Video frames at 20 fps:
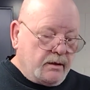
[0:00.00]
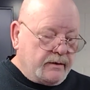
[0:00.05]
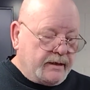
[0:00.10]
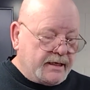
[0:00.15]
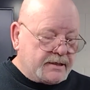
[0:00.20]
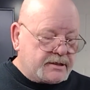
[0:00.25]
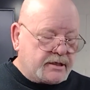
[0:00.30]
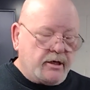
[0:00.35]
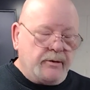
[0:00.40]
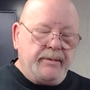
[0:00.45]

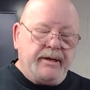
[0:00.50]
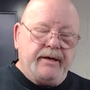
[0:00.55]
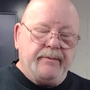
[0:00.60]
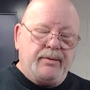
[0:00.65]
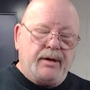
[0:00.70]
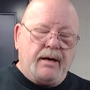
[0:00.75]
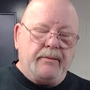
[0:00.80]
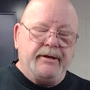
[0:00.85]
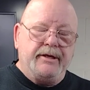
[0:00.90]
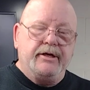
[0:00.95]
that's going to be
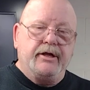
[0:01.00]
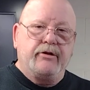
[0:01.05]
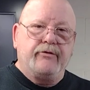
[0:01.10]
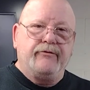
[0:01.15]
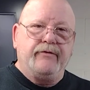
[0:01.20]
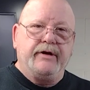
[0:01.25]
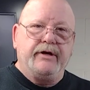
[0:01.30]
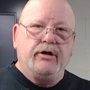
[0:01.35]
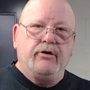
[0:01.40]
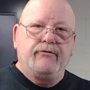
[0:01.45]
probably another
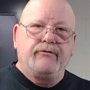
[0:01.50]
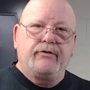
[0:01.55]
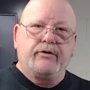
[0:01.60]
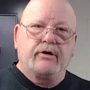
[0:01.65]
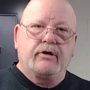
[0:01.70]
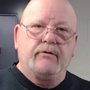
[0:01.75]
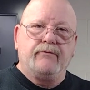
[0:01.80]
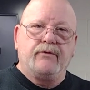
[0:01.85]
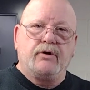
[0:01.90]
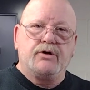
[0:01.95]
video for
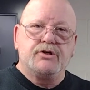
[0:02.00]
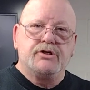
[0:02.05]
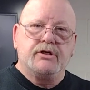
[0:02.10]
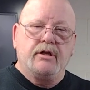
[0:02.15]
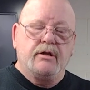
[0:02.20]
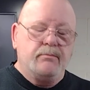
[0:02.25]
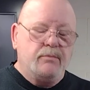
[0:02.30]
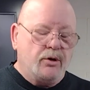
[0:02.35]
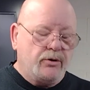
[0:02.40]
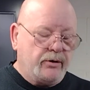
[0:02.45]
the conversion
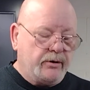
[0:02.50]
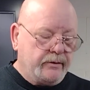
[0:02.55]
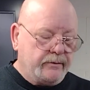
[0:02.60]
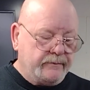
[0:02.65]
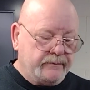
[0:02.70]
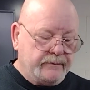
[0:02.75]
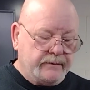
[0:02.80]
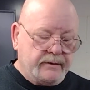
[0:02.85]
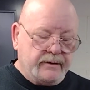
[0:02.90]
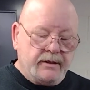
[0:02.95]
of the motor.
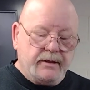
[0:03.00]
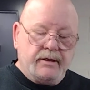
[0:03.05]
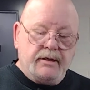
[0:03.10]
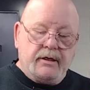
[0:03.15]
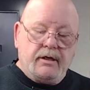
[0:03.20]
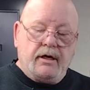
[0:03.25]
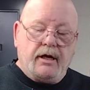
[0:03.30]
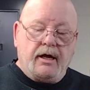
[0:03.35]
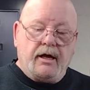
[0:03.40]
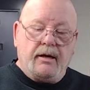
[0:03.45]

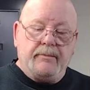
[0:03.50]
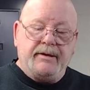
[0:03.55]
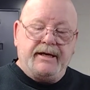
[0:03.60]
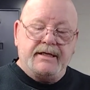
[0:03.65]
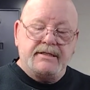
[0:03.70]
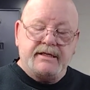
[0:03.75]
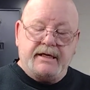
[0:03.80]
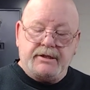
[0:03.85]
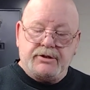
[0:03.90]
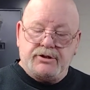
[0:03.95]
But
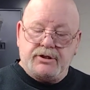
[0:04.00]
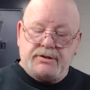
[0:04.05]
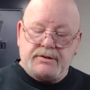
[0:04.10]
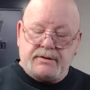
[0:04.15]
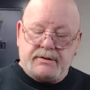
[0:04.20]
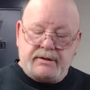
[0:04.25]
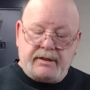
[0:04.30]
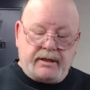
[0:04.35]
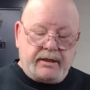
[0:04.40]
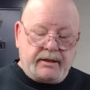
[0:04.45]
that's it.
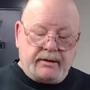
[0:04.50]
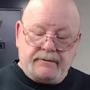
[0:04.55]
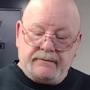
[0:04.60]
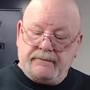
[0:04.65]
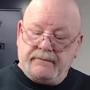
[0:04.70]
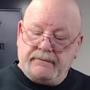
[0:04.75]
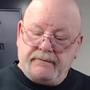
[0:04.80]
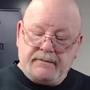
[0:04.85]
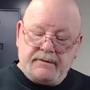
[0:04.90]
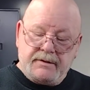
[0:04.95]
Just
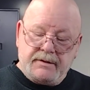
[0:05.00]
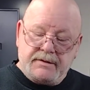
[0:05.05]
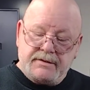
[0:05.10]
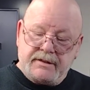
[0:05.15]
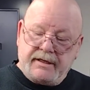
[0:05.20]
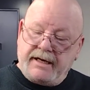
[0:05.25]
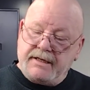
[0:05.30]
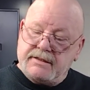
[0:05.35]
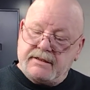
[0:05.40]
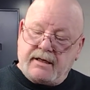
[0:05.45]
it's
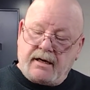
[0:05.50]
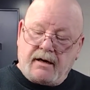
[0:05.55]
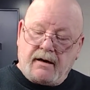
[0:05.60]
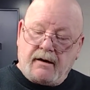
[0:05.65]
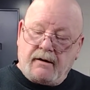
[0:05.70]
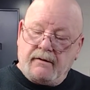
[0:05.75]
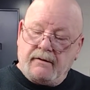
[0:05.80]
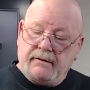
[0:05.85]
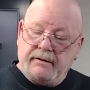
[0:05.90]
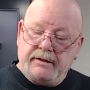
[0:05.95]
a nice
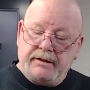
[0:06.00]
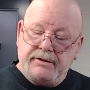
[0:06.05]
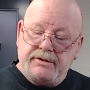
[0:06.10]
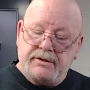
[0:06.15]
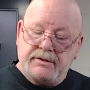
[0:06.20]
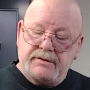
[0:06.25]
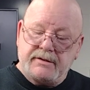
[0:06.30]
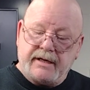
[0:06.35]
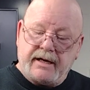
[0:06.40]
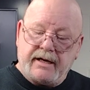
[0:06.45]
car. It
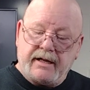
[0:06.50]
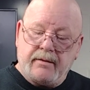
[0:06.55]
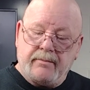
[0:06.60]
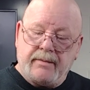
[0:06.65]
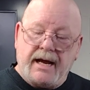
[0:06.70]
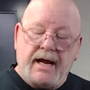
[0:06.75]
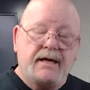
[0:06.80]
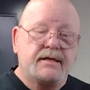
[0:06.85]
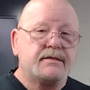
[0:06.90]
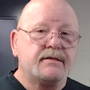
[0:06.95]
just out of the
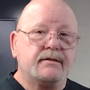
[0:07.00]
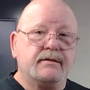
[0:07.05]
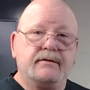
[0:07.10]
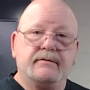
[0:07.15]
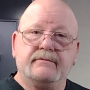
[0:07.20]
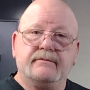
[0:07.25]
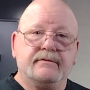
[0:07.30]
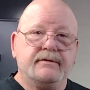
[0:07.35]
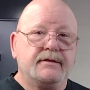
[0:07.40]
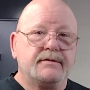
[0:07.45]
box,
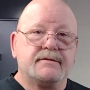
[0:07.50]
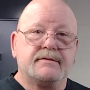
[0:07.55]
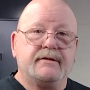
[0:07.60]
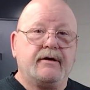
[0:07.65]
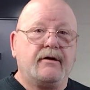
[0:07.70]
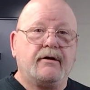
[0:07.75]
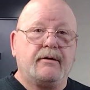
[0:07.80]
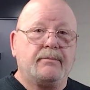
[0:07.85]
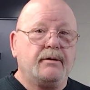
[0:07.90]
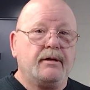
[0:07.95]
it's
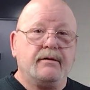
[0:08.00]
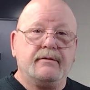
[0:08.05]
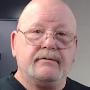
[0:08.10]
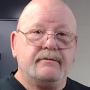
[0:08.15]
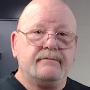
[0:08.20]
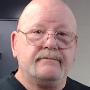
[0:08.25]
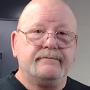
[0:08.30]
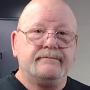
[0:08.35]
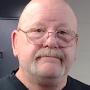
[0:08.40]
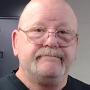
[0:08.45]
terrible.
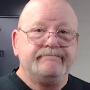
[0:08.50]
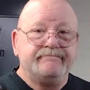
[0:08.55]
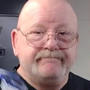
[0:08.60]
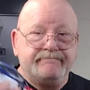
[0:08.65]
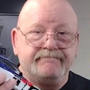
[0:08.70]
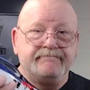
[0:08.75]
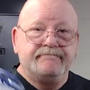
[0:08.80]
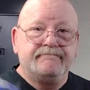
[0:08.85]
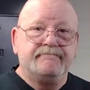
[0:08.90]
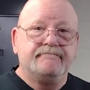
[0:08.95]

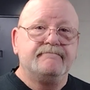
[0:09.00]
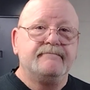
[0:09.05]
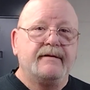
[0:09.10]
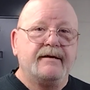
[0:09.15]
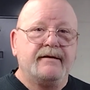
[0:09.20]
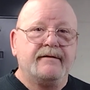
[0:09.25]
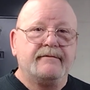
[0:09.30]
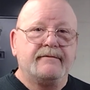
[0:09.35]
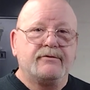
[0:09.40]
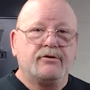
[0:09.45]

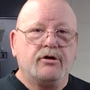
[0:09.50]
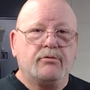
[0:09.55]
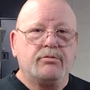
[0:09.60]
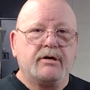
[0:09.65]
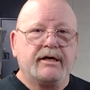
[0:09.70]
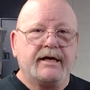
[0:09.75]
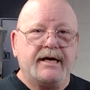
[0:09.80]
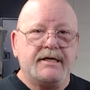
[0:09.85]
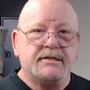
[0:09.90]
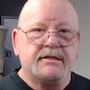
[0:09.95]
Good
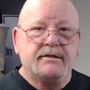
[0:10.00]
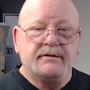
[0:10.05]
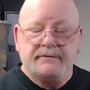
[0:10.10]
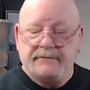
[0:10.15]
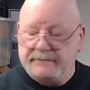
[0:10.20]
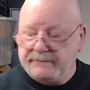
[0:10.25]
one, guys.